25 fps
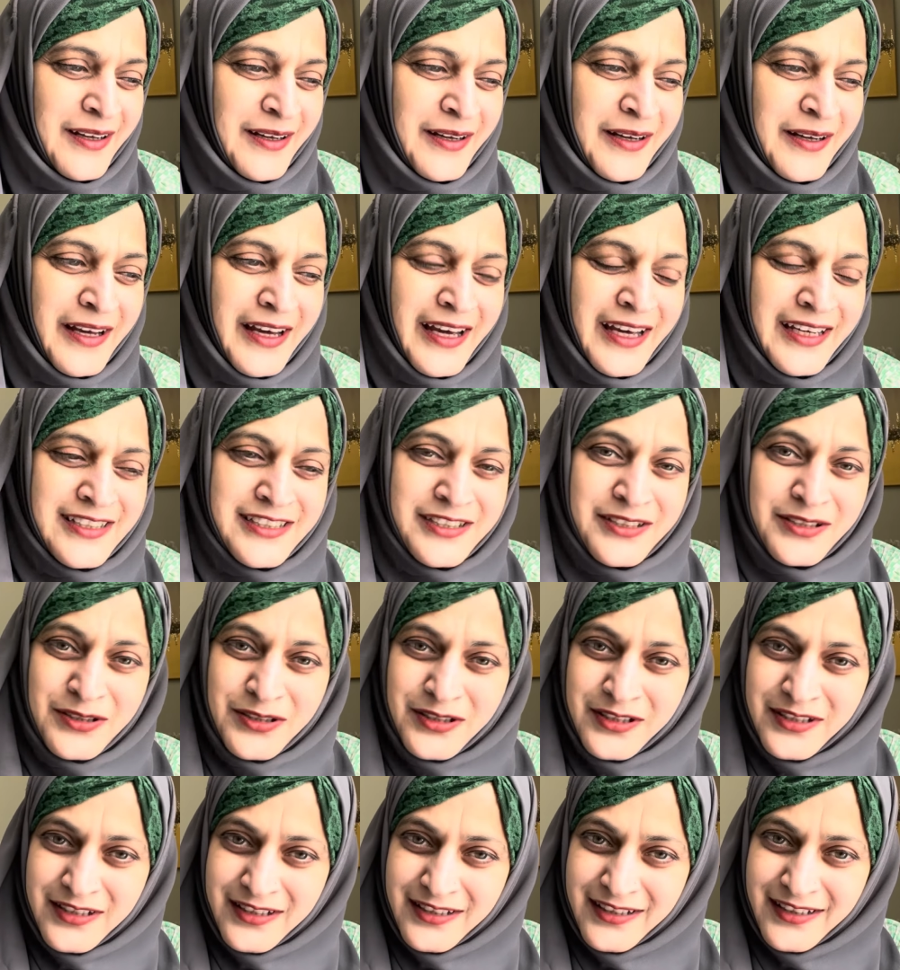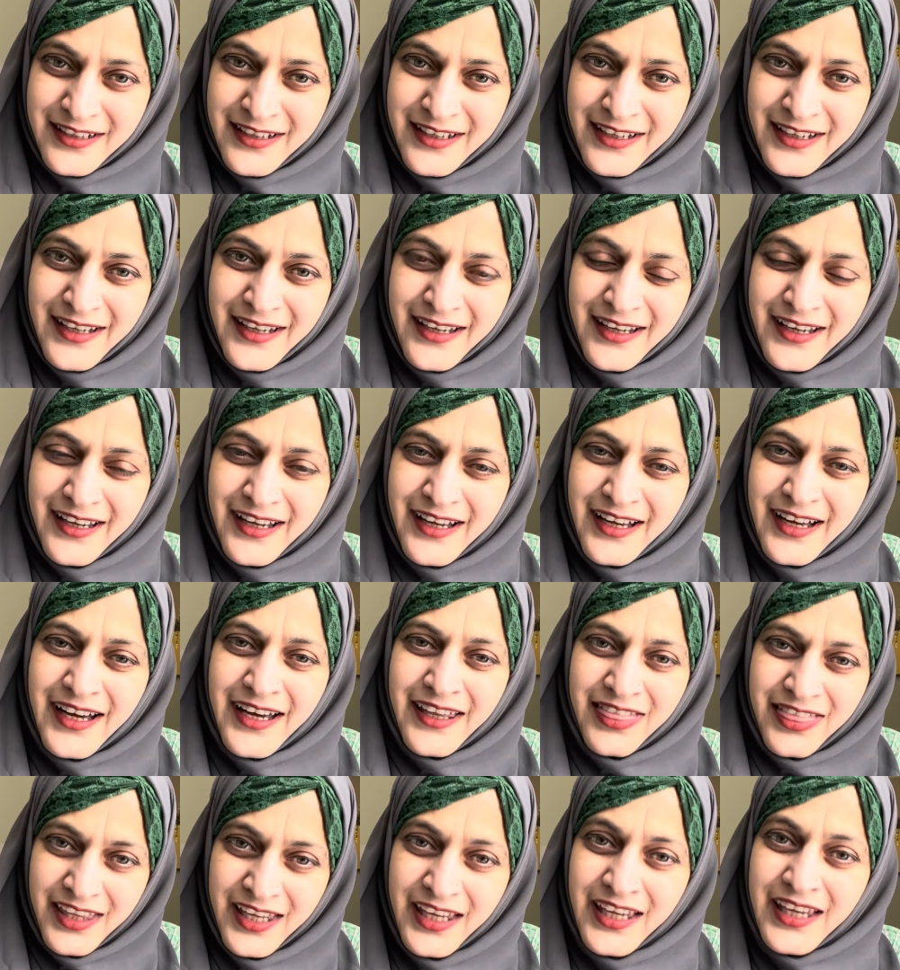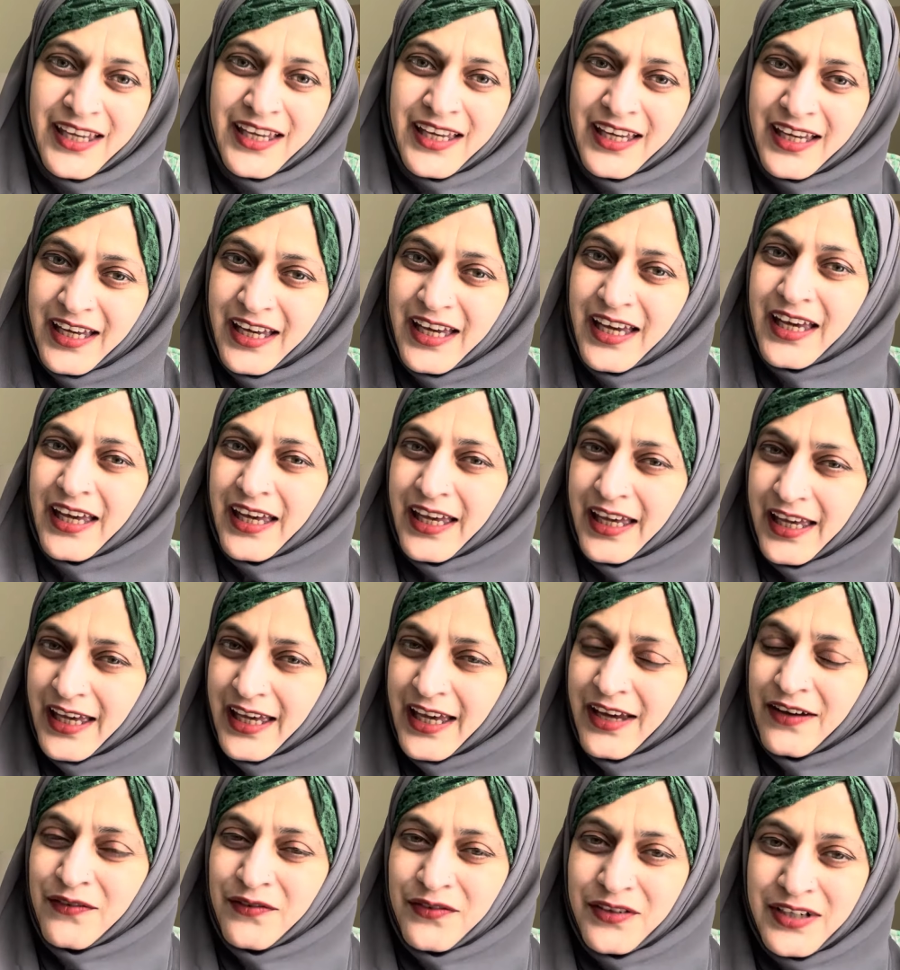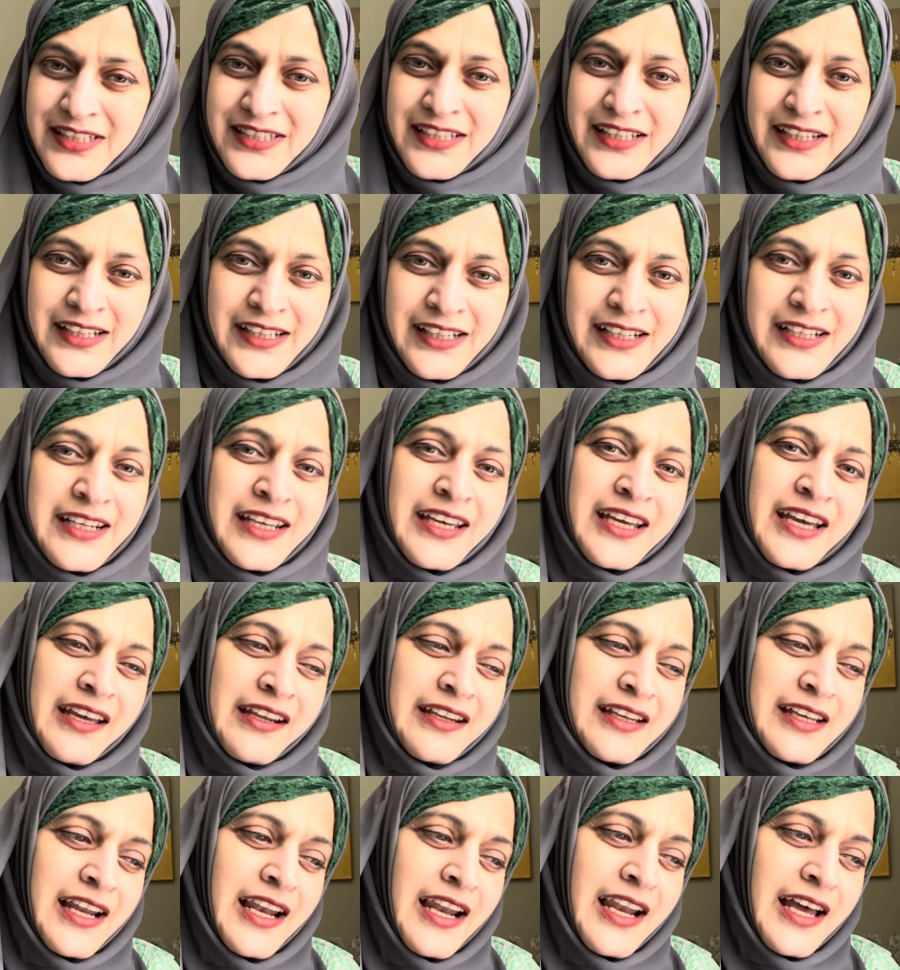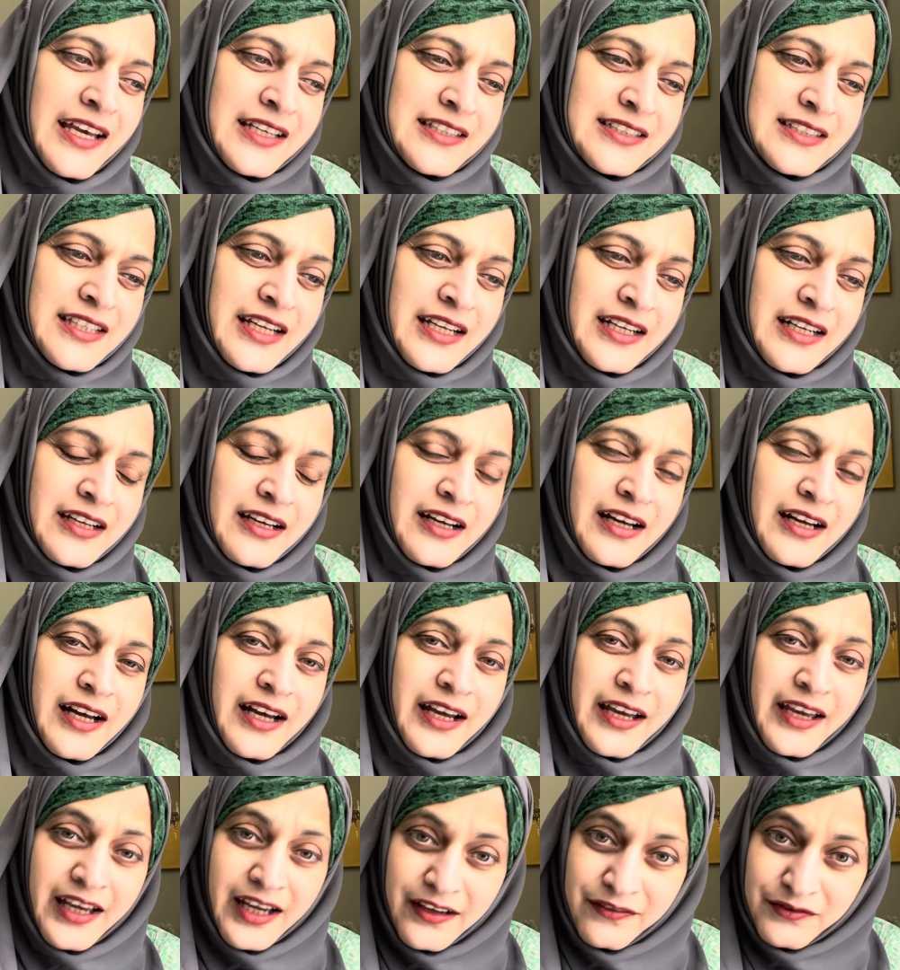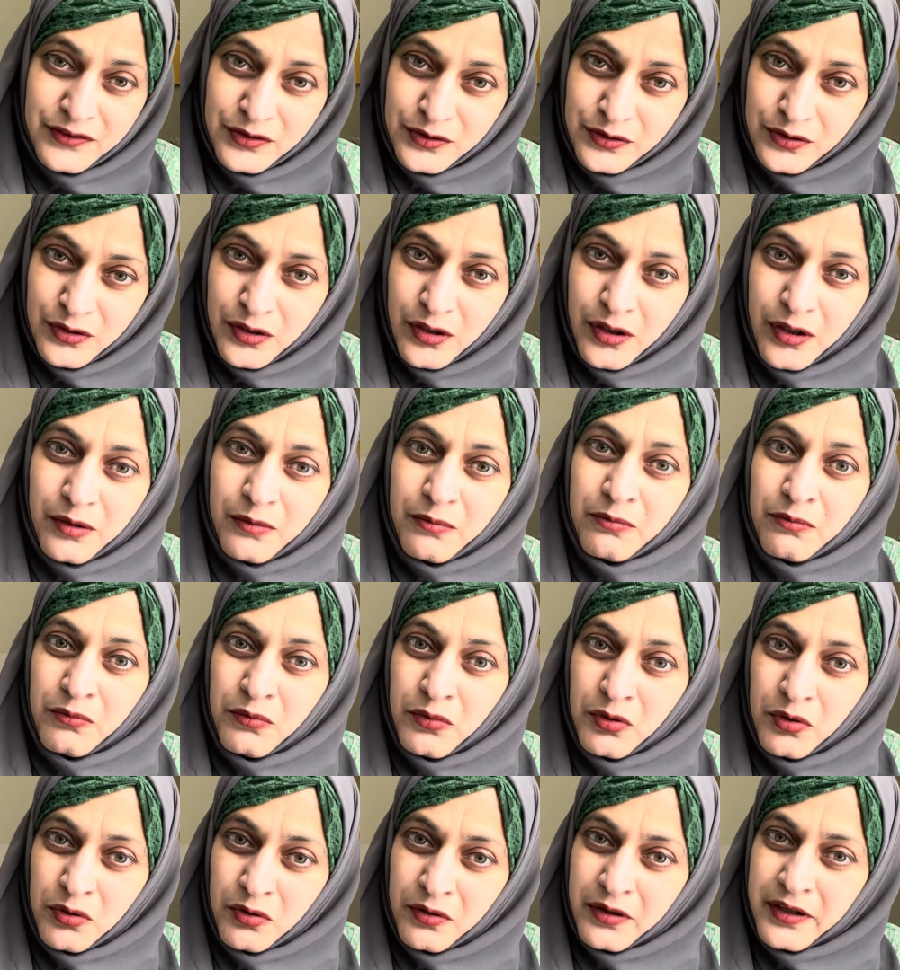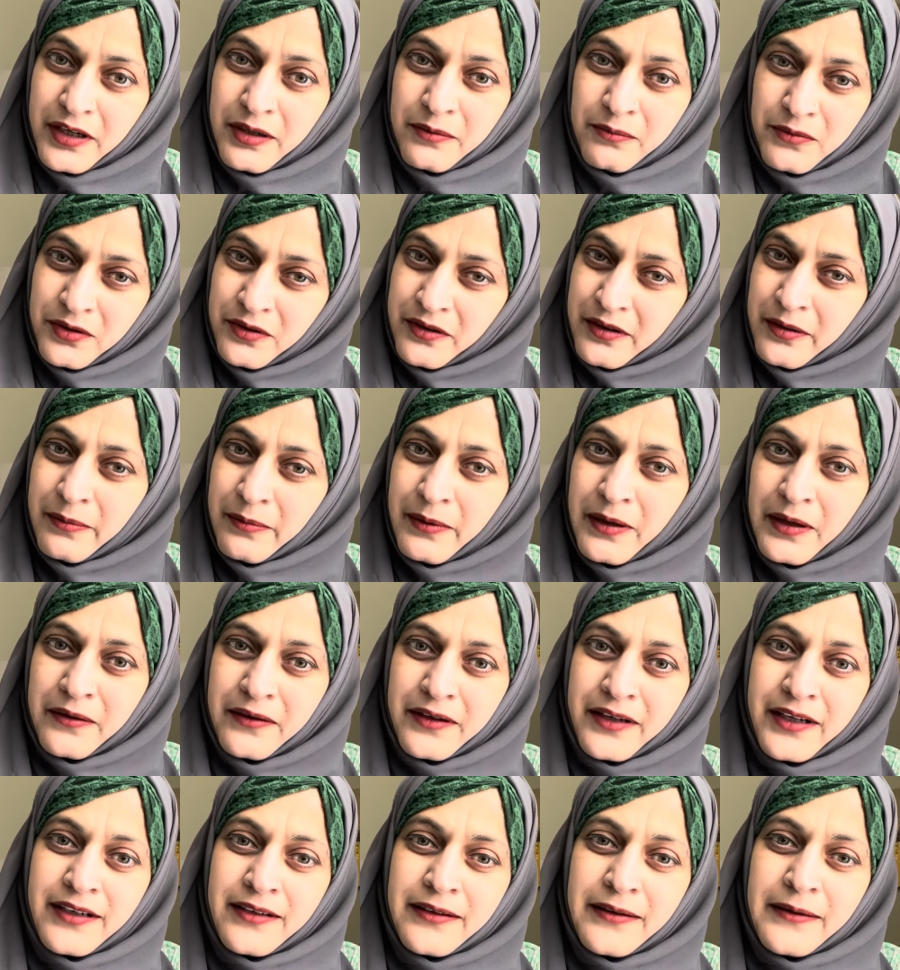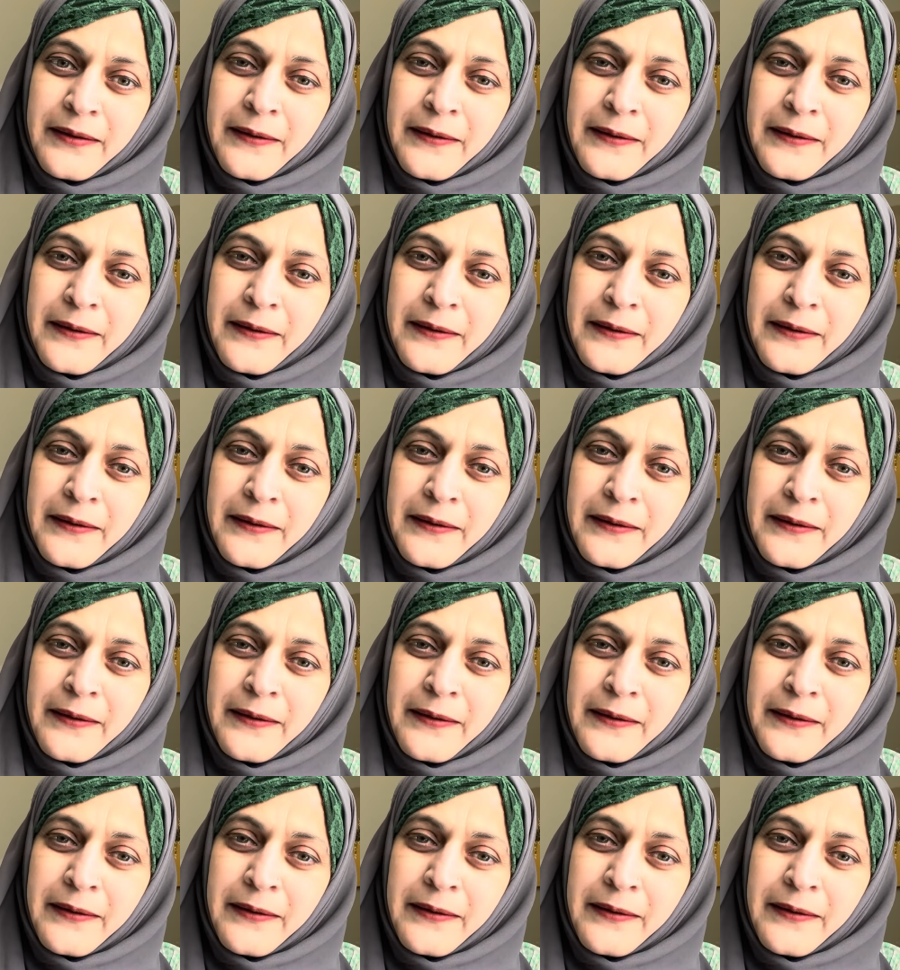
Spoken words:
I think every single day I realize that I have to talk more and more about it.